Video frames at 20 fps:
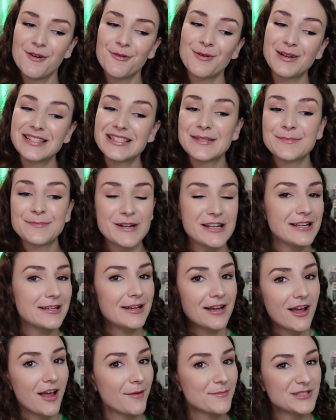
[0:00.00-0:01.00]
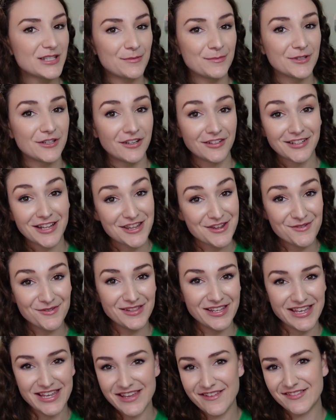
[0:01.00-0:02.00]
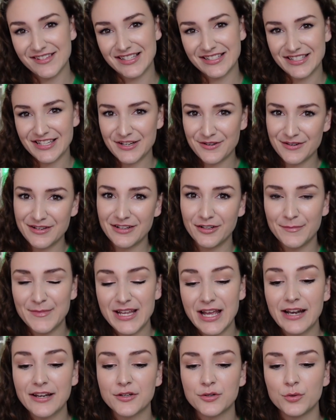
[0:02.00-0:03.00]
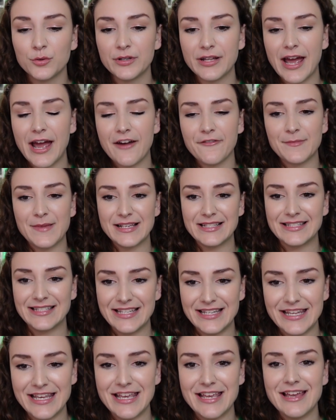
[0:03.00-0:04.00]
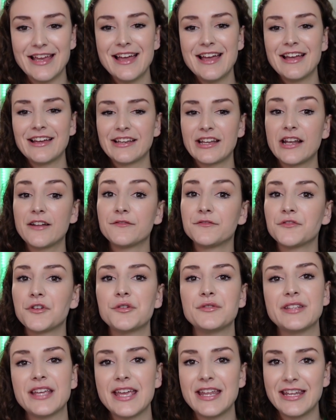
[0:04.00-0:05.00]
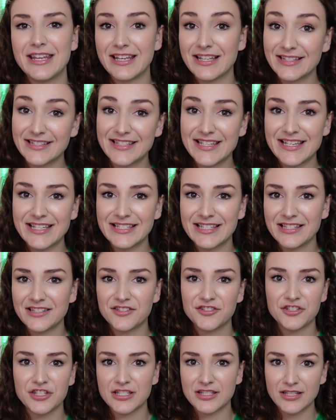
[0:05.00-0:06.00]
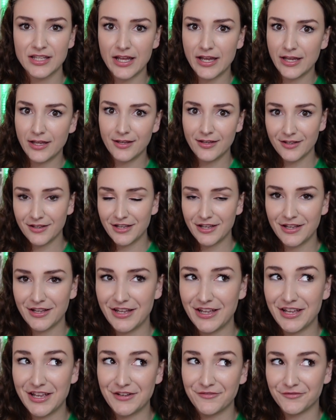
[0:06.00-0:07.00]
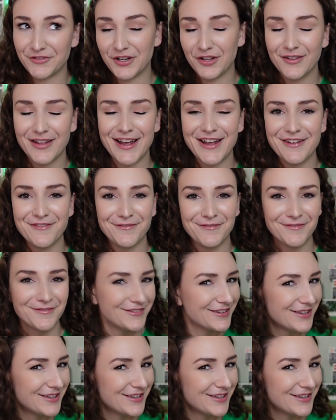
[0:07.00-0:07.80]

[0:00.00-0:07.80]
when spring comes, I'll put on the new leaves. And so it'll be kind of cool to have my city kind of rotating in seasons just like in real life.